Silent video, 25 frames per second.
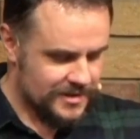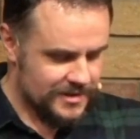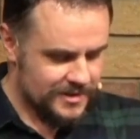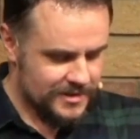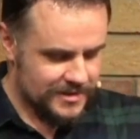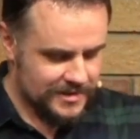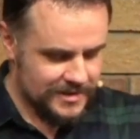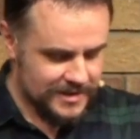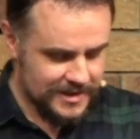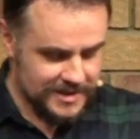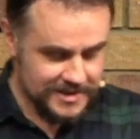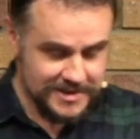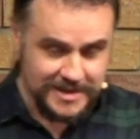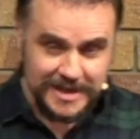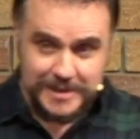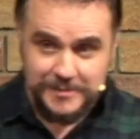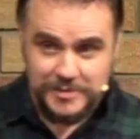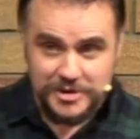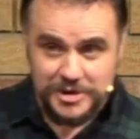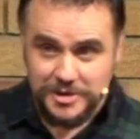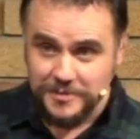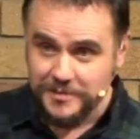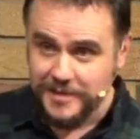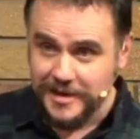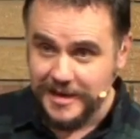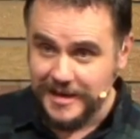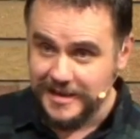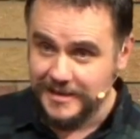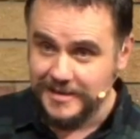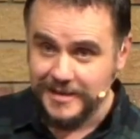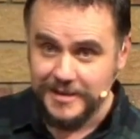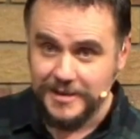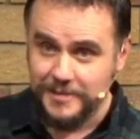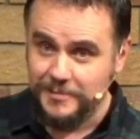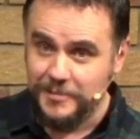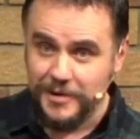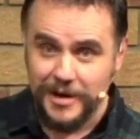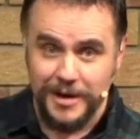It seems to me that the
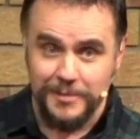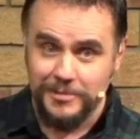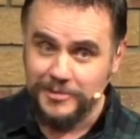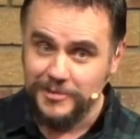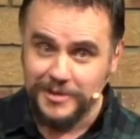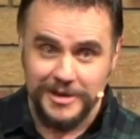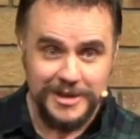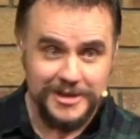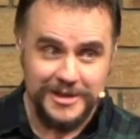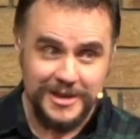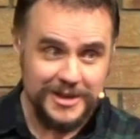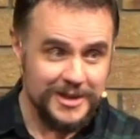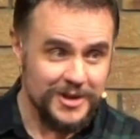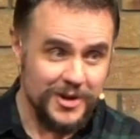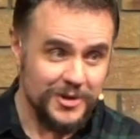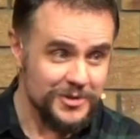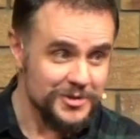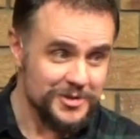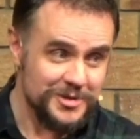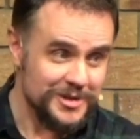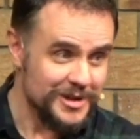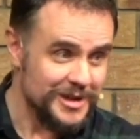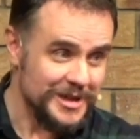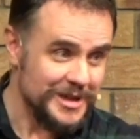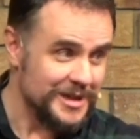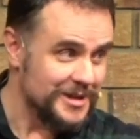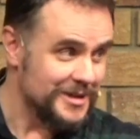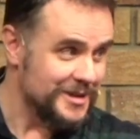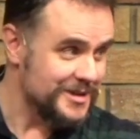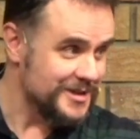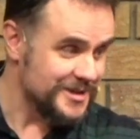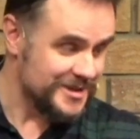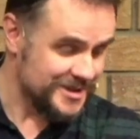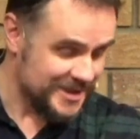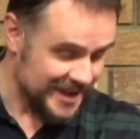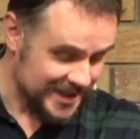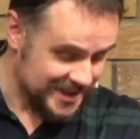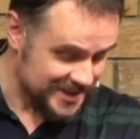Bible, it constantly
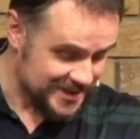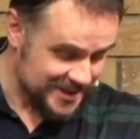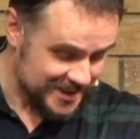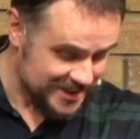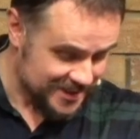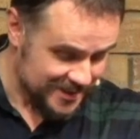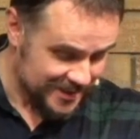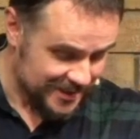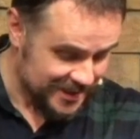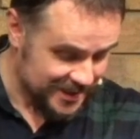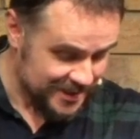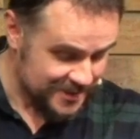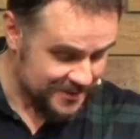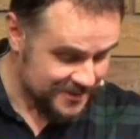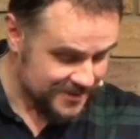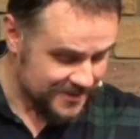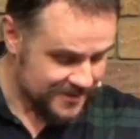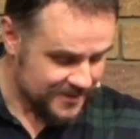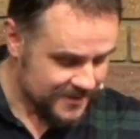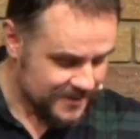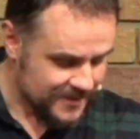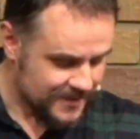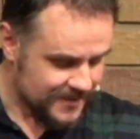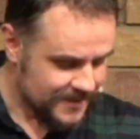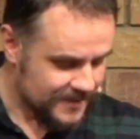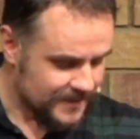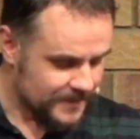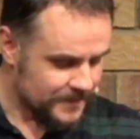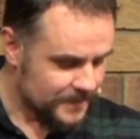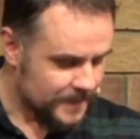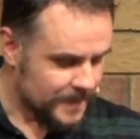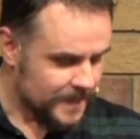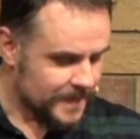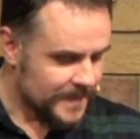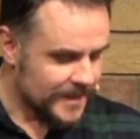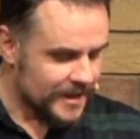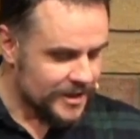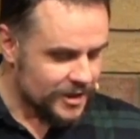takes this line,
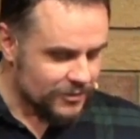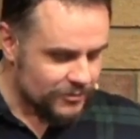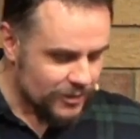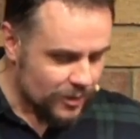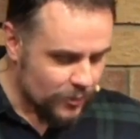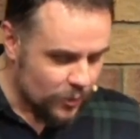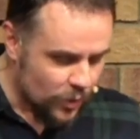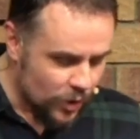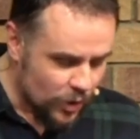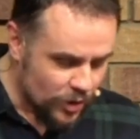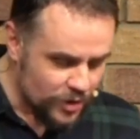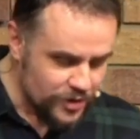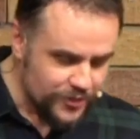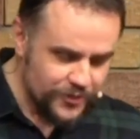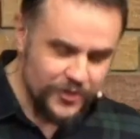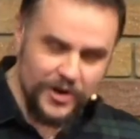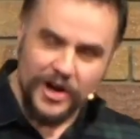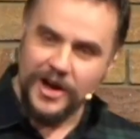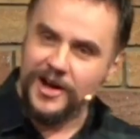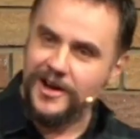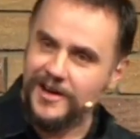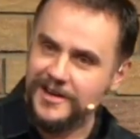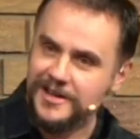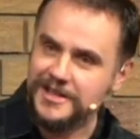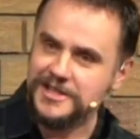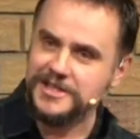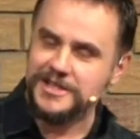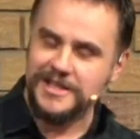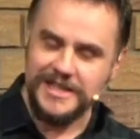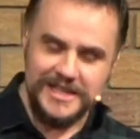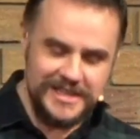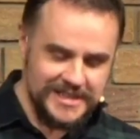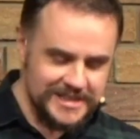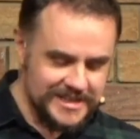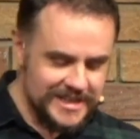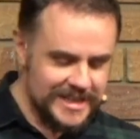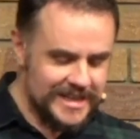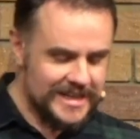that the reward for earnestly
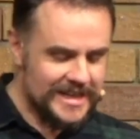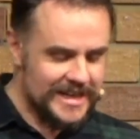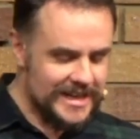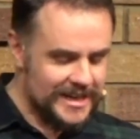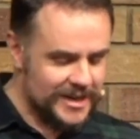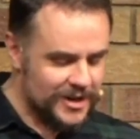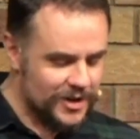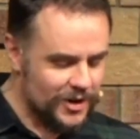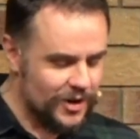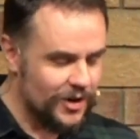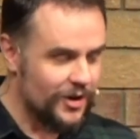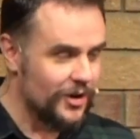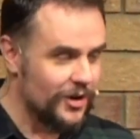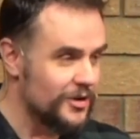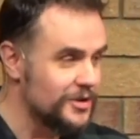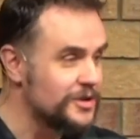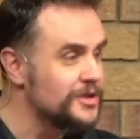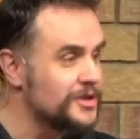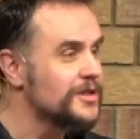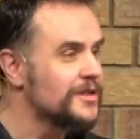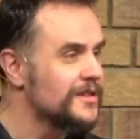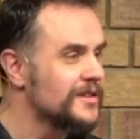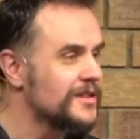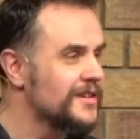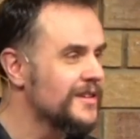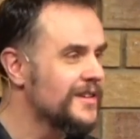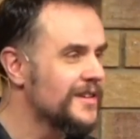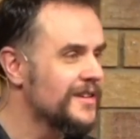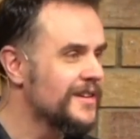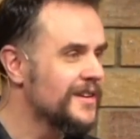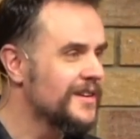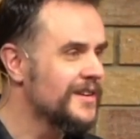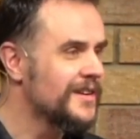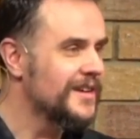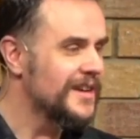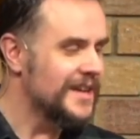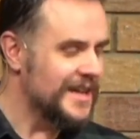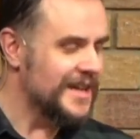seeking God
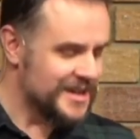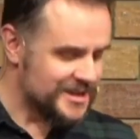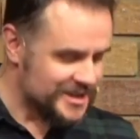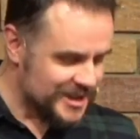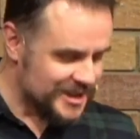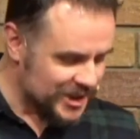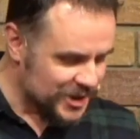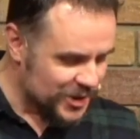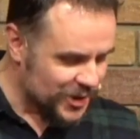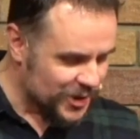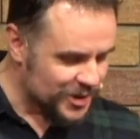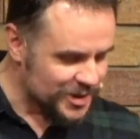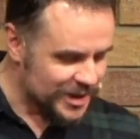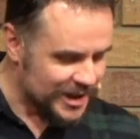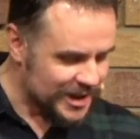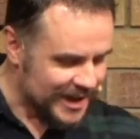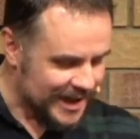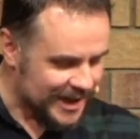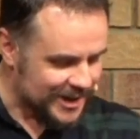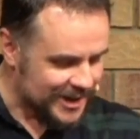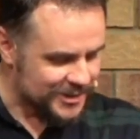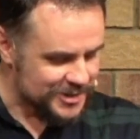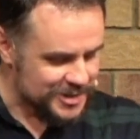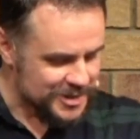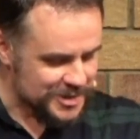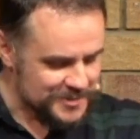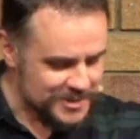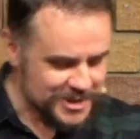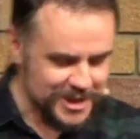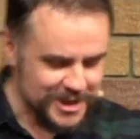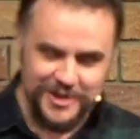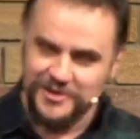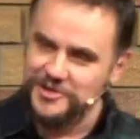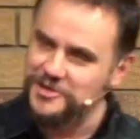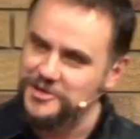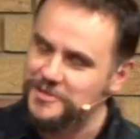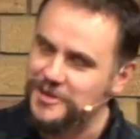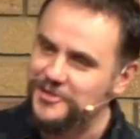is that God allows himself
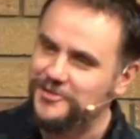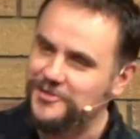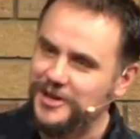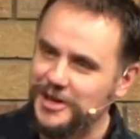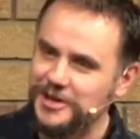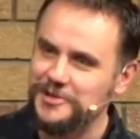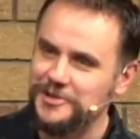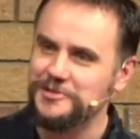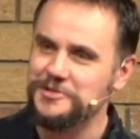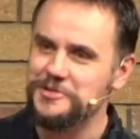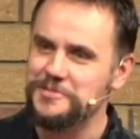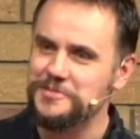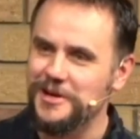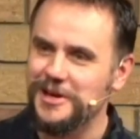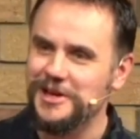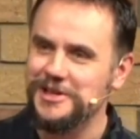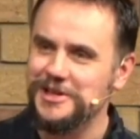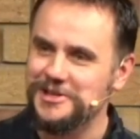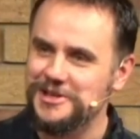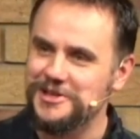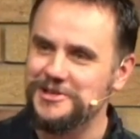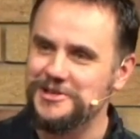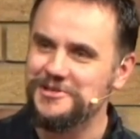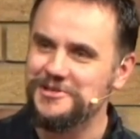to be found by you.